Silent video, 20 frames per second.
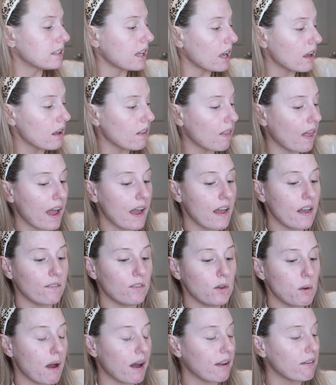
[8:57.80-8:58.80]
cellulite,
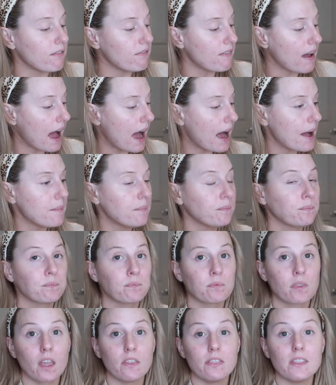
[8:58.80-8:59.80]
if you had fat,
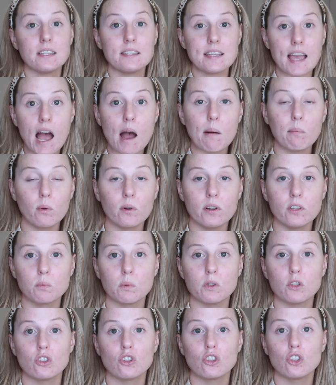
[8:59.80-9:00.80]
the tabloids
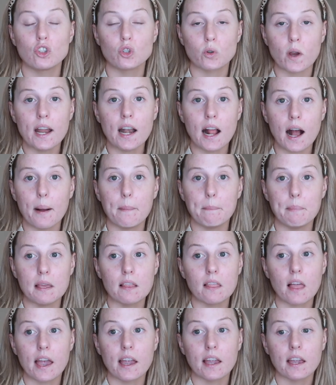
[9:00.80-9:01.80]
would straight up be
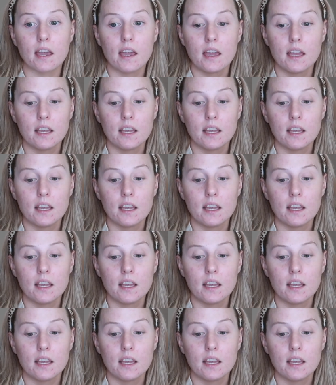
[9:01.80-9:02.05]
like,